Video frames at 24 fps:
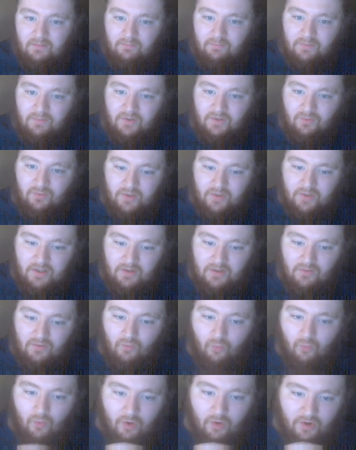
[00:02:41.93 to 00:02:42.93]
between
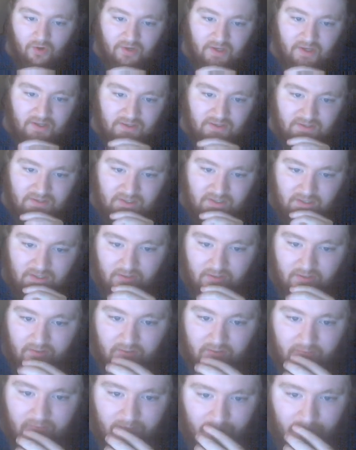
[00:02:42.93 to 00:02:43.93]
1 and 10?